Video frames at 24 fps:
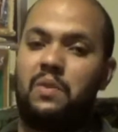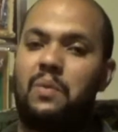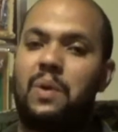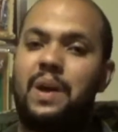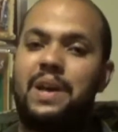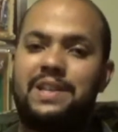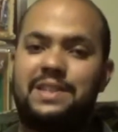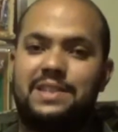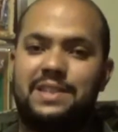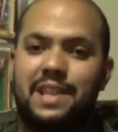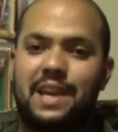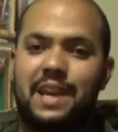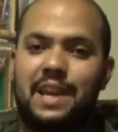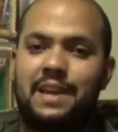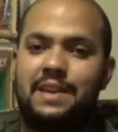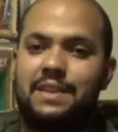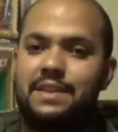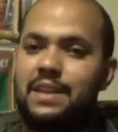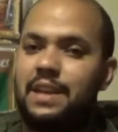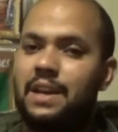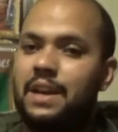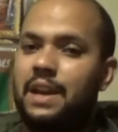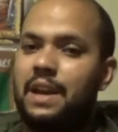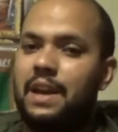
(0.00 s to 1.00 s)

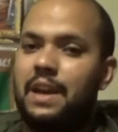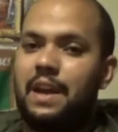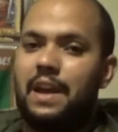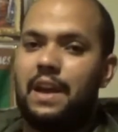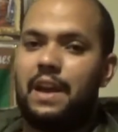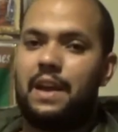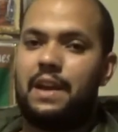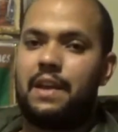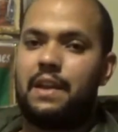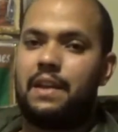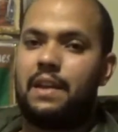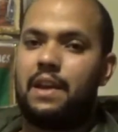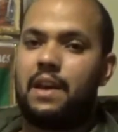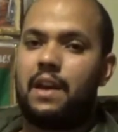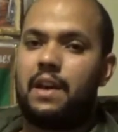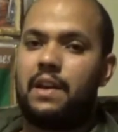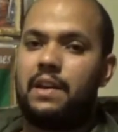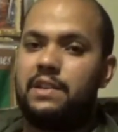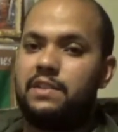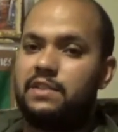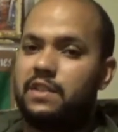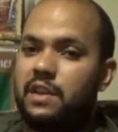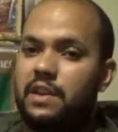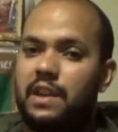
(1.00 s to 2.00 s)
Wasteland, and
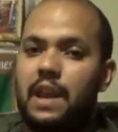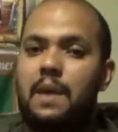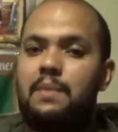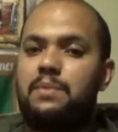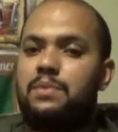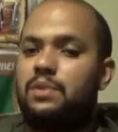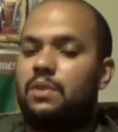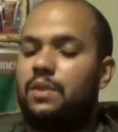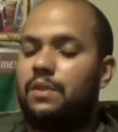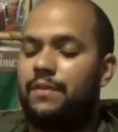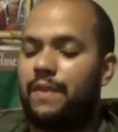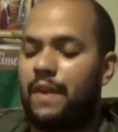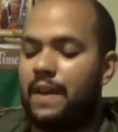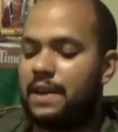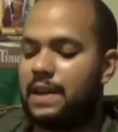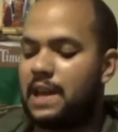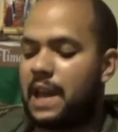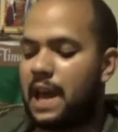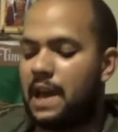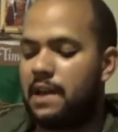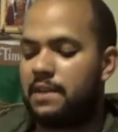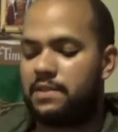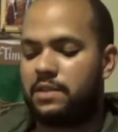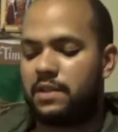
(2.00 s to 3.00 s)
he's an absolutely
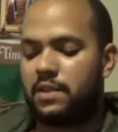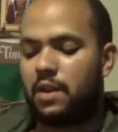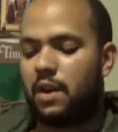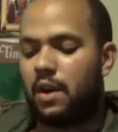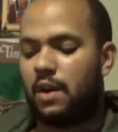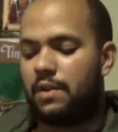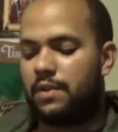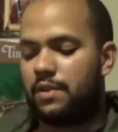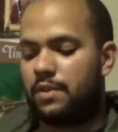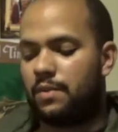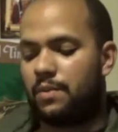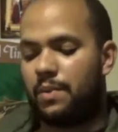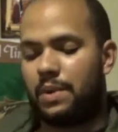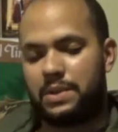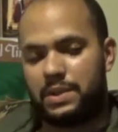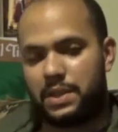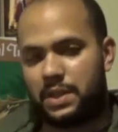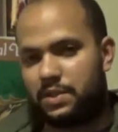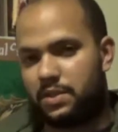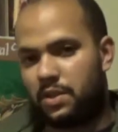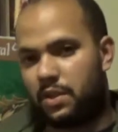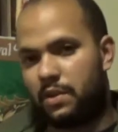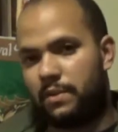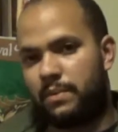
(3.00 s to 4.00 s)
fantastic author. Once I
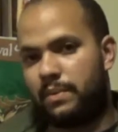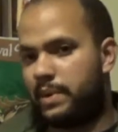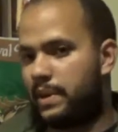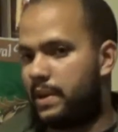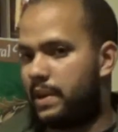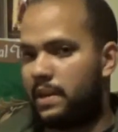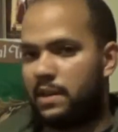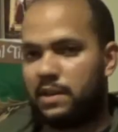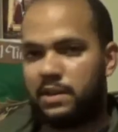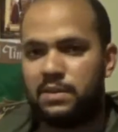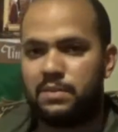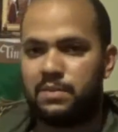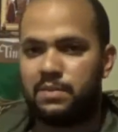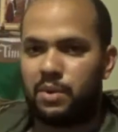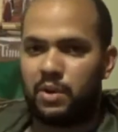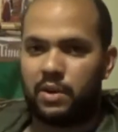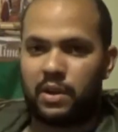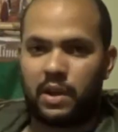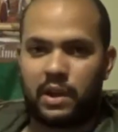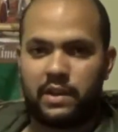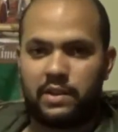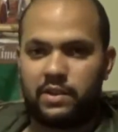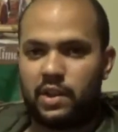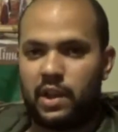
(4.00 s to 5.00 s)
started reading his book,
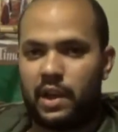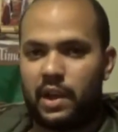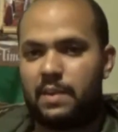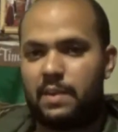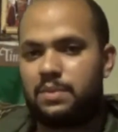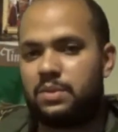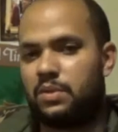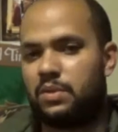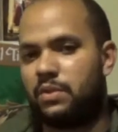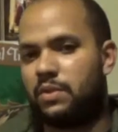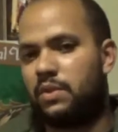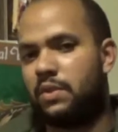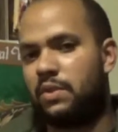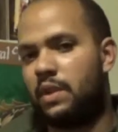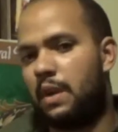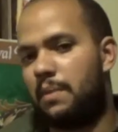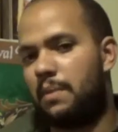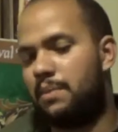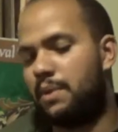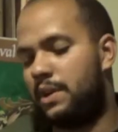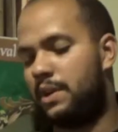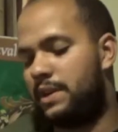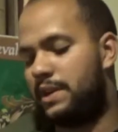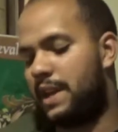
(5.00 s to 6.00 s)
I absolutely could
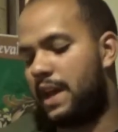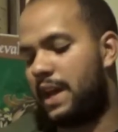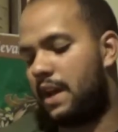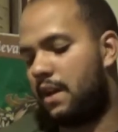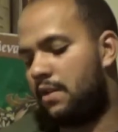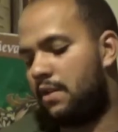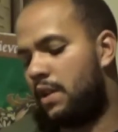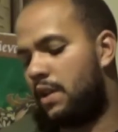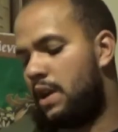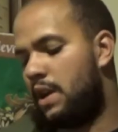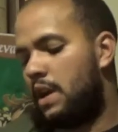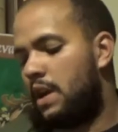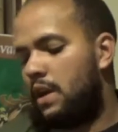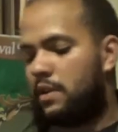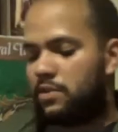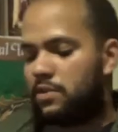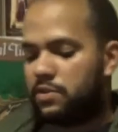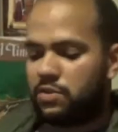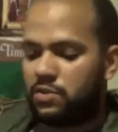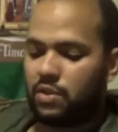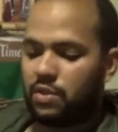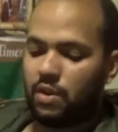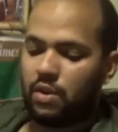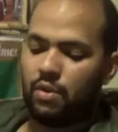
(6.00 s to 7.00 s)
not put it down.
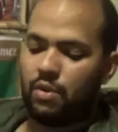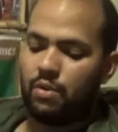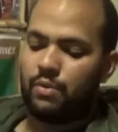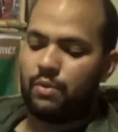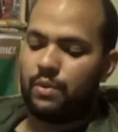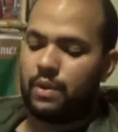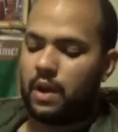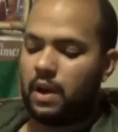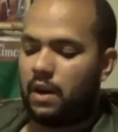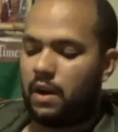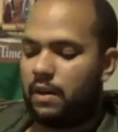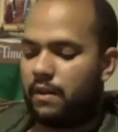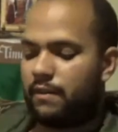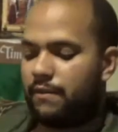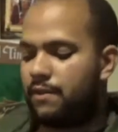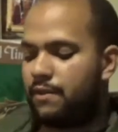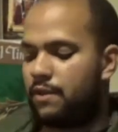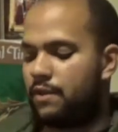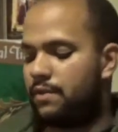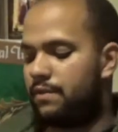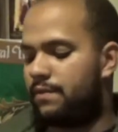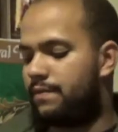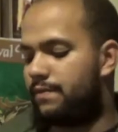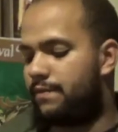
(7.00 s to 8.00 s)
So
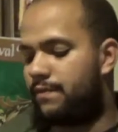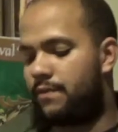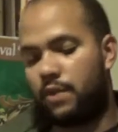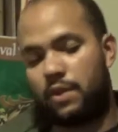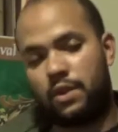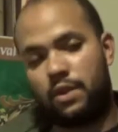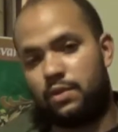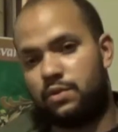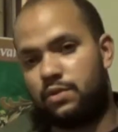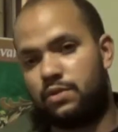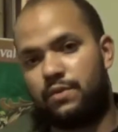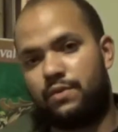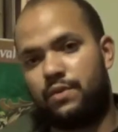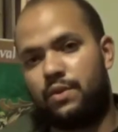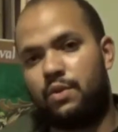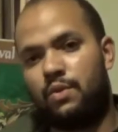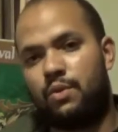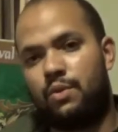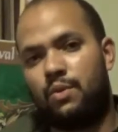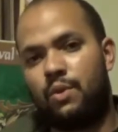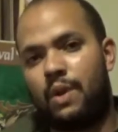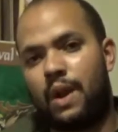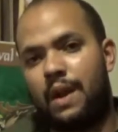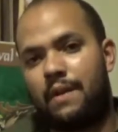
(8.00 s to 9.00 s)
for those of you
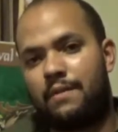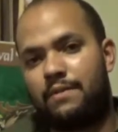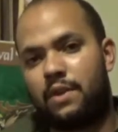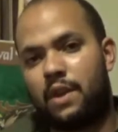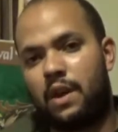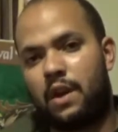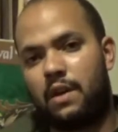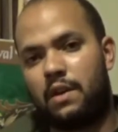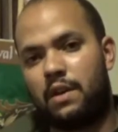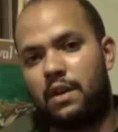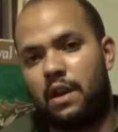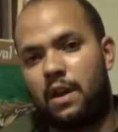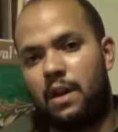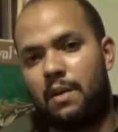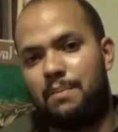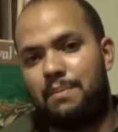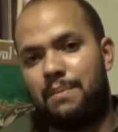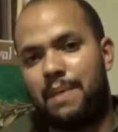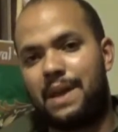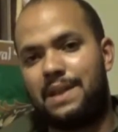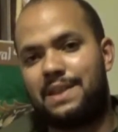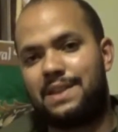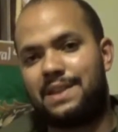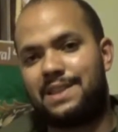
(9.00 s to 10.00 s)
who have not
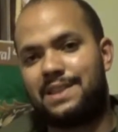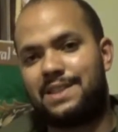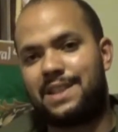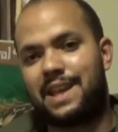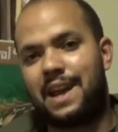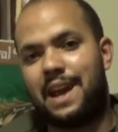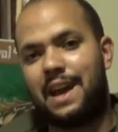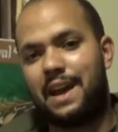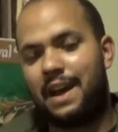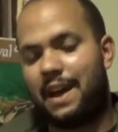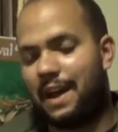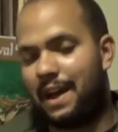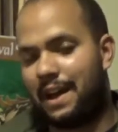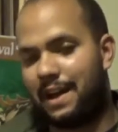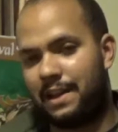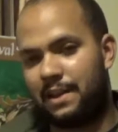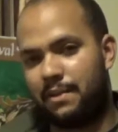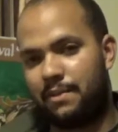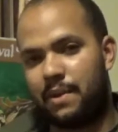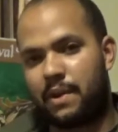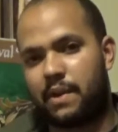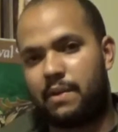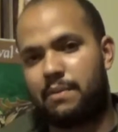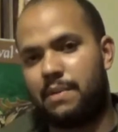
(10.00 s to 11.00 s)
met this guy, I highly
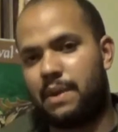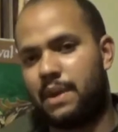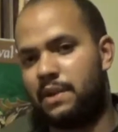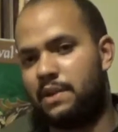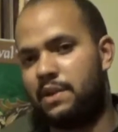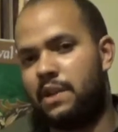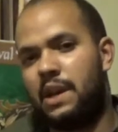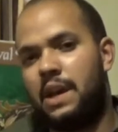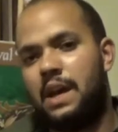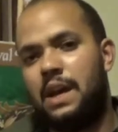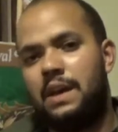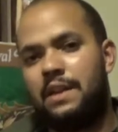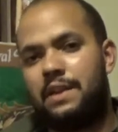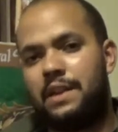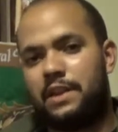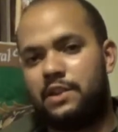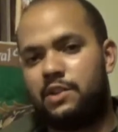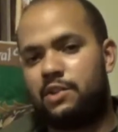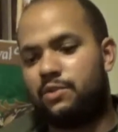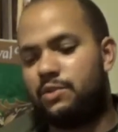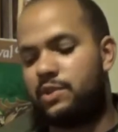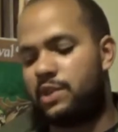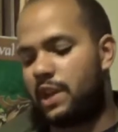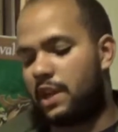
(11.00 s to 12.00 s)
recommend that
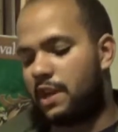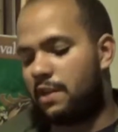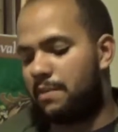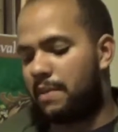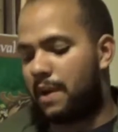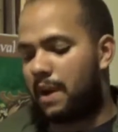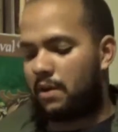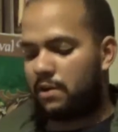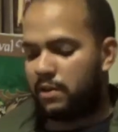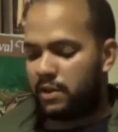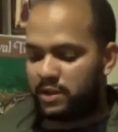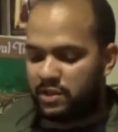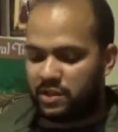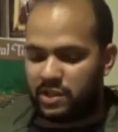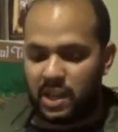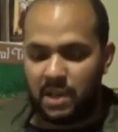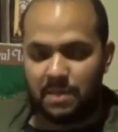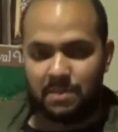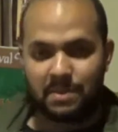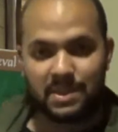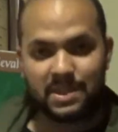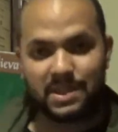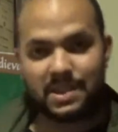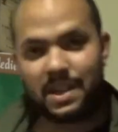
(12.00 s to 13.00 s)
you check him out. His
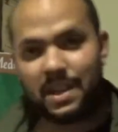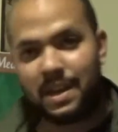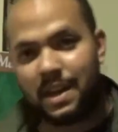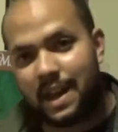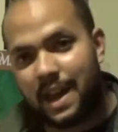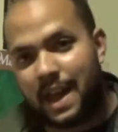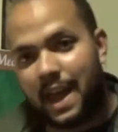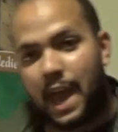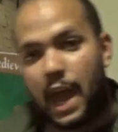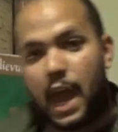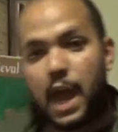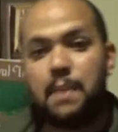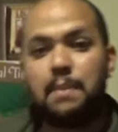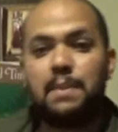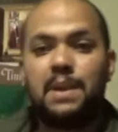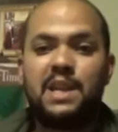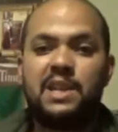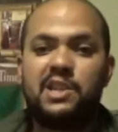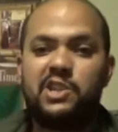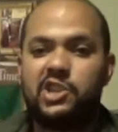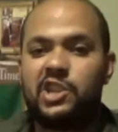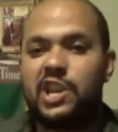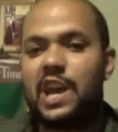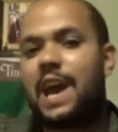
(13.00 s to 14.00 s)
name is Emmy
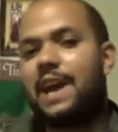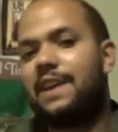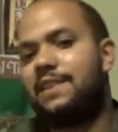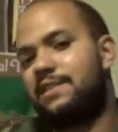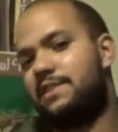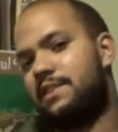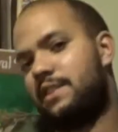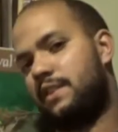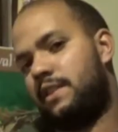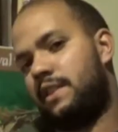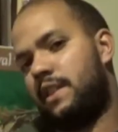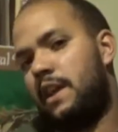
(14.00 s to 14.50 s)
Jackson.